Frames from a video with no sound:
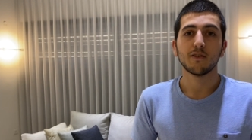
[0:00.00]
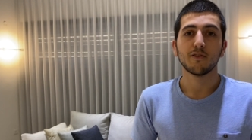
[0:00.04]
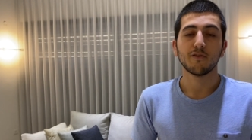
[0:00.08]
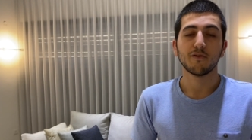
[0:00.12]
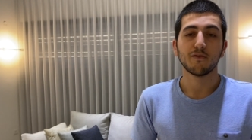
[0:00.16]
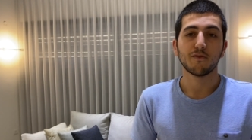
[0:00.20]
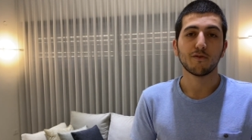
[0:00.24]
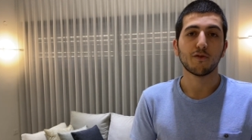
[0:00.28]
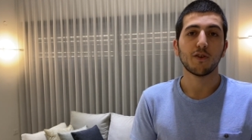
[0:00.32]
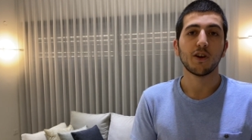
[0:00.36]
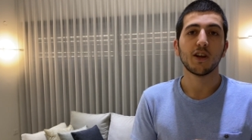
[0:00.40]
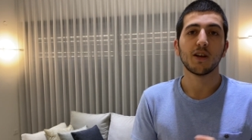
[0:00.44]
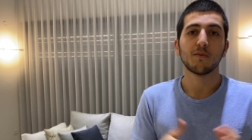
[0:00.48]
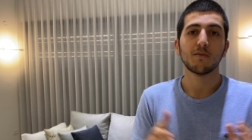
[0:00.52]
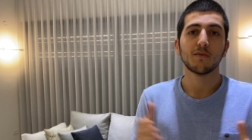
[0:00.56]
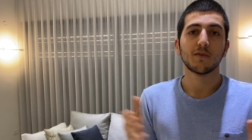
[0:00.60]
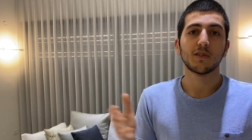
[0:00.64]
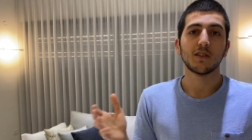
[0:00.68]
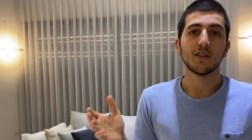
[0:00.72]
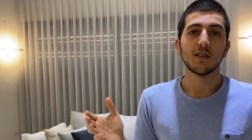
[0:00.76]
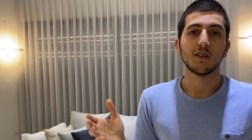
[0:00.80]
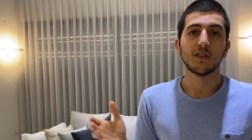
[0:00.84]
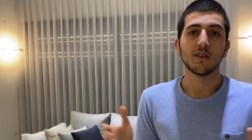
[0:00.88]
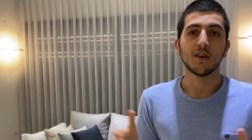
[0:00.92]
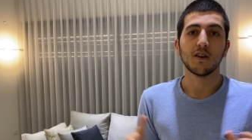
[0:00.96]
frames
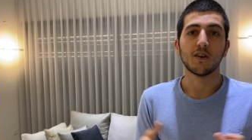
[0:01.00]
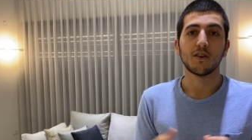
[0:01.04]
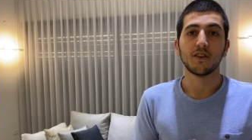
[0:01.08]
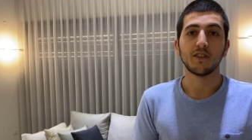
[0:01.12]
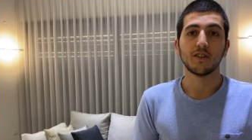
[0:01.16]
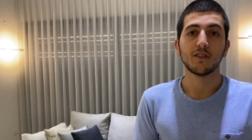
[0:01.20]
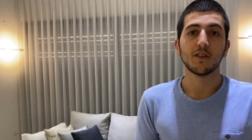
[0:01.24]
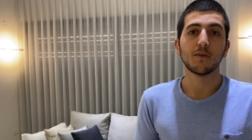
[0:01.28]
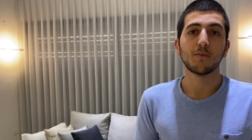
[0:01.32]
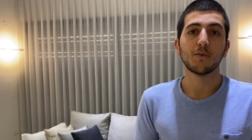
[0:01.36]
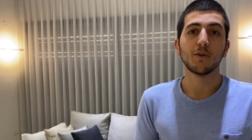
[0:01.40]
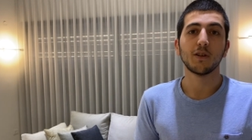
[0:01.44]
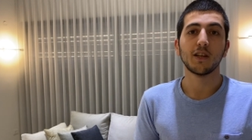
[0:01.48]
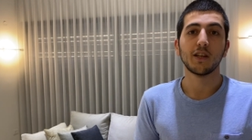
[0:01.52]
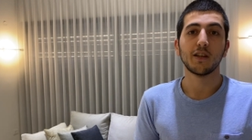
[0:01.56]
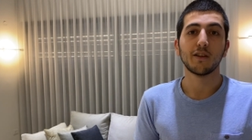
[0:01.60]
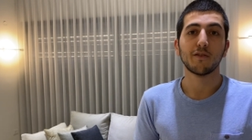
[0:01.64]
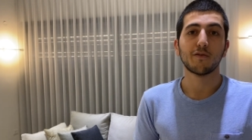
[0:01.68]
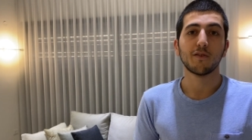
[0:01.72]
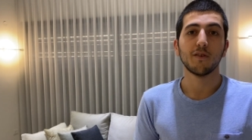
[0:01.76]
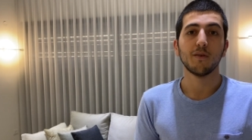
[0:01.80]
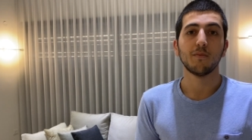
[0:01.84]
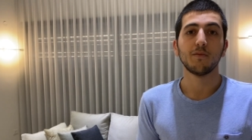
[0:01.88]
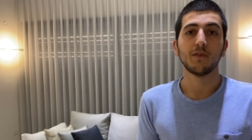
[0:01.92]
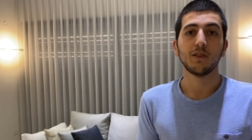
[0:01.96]
that are interpolated
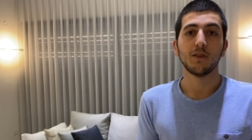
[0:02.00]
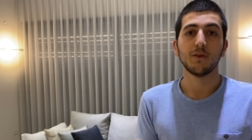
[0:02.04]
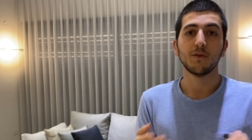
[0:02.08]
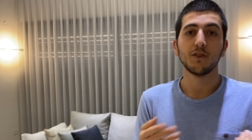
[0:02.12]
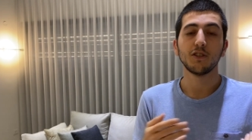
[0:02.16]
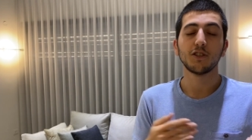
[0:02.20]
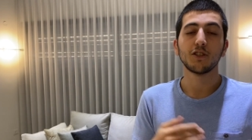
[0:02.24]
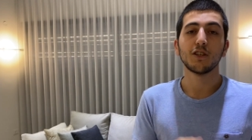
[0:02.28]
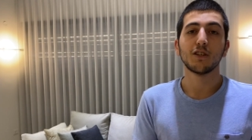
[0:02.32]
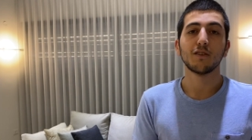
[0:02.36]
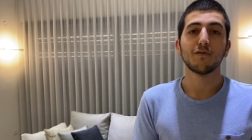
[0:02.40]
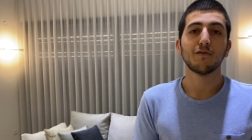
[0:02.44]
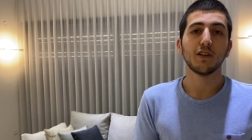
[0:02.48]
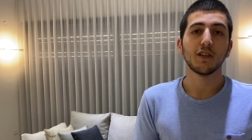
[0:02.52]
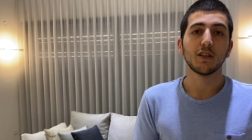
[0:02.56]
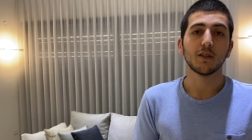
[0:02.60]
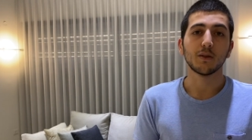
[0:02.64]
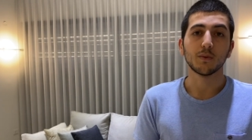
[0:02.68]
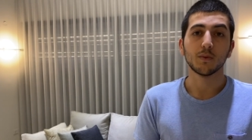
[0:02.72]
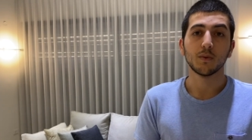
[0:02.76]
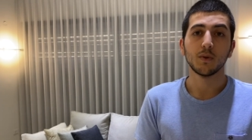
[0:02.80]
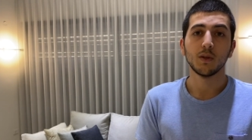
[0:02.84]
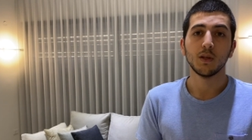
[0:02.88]
from the original video.